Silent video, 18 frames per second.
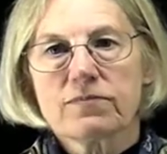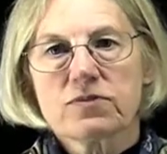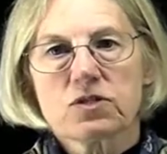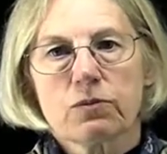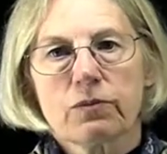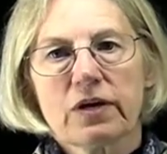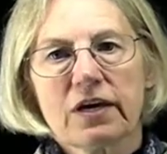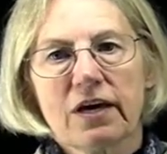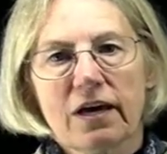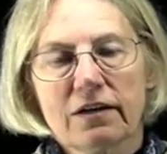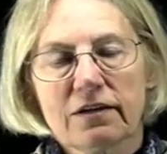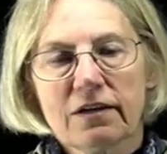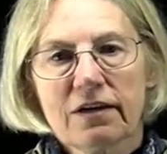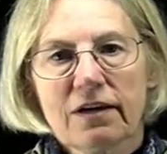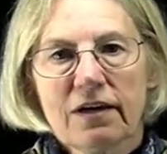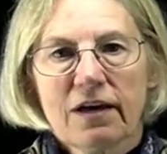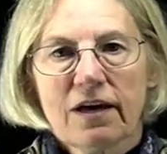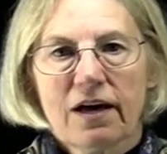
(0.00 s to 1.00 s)
So we can
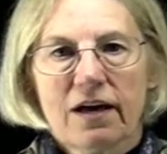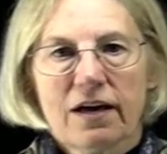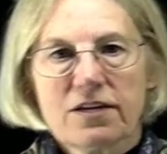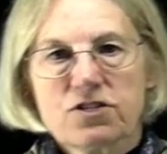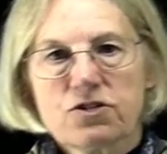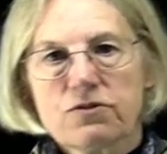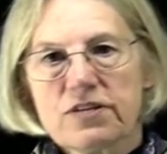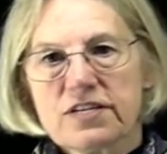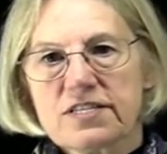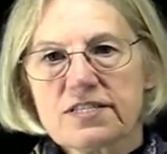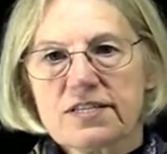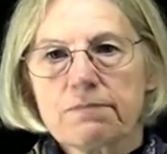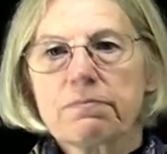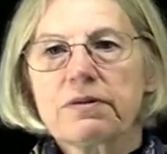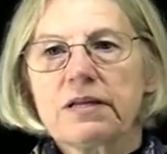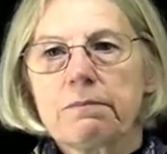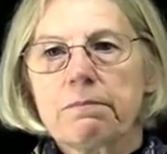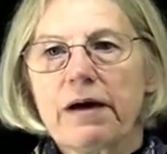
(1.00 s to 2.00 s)
do this
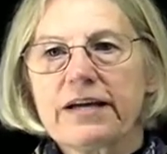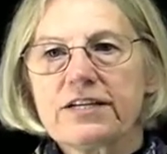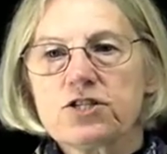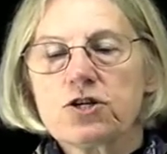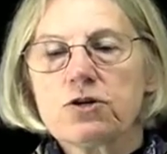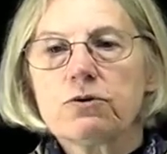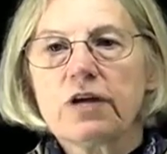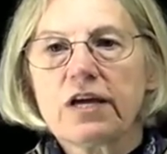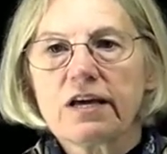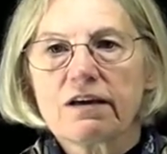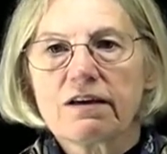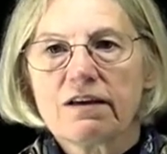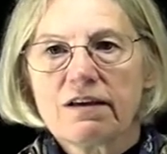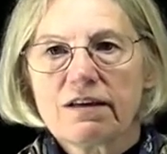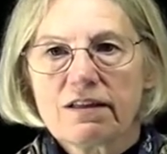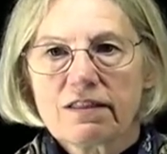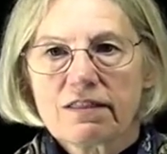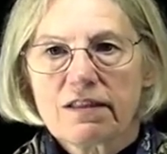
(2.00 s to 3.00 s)
simply by tuning
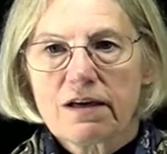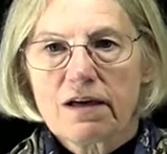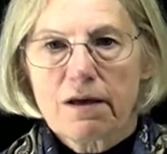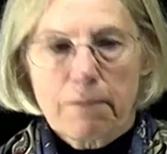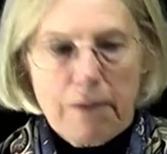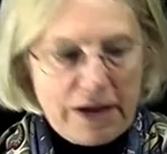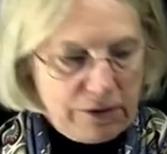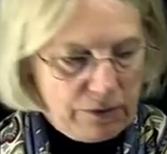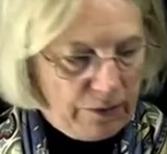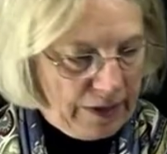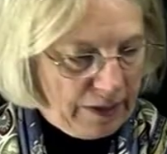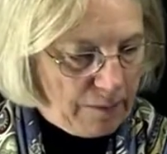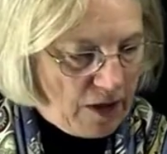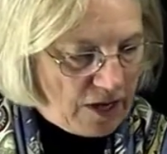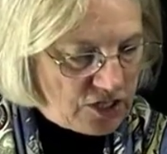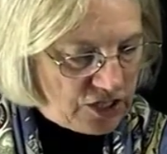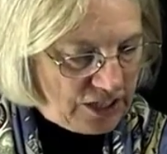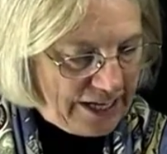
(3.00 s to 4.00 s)
the microwave
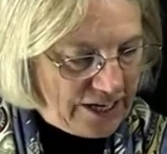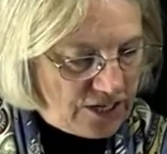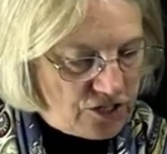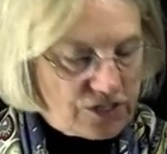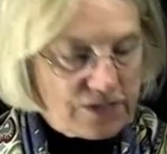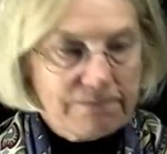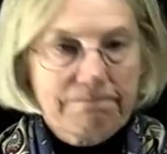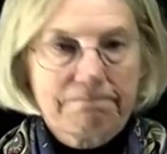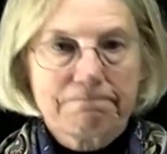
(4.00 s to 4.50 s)
modulators.